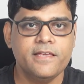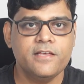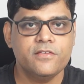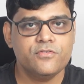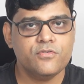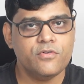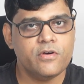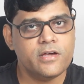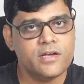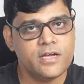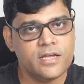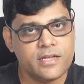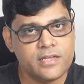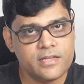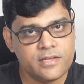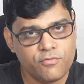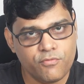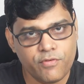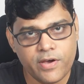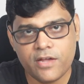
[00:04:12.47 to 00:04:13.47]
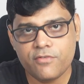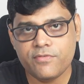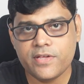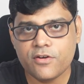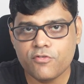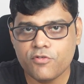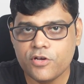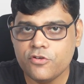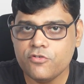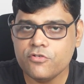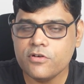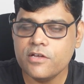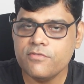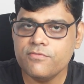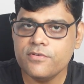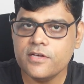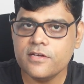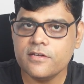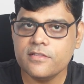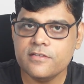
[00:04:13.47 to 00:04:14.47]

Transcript: So where we are going to configure